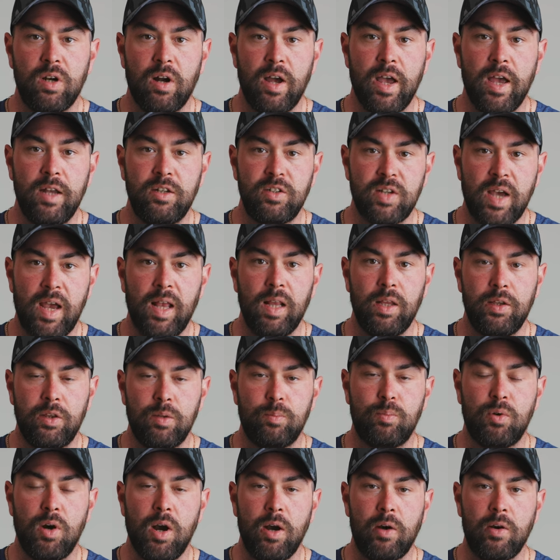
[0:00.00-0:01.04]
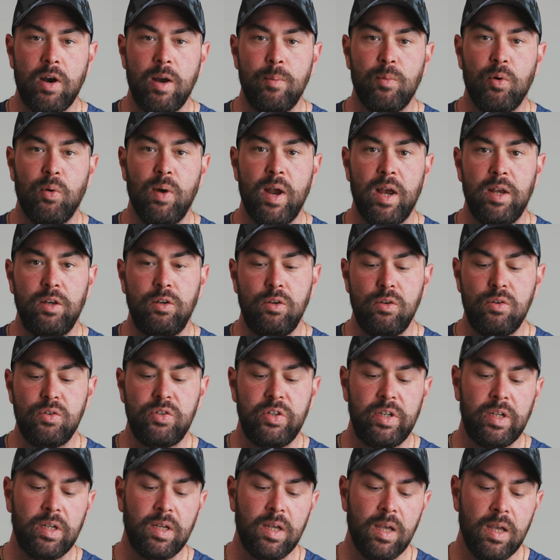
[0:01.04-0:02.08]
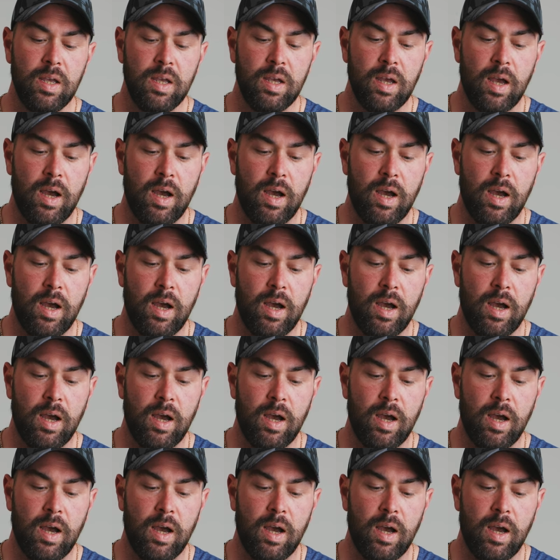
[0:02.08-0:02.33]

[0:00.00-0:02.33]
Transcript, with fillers: that I had tailored the program around using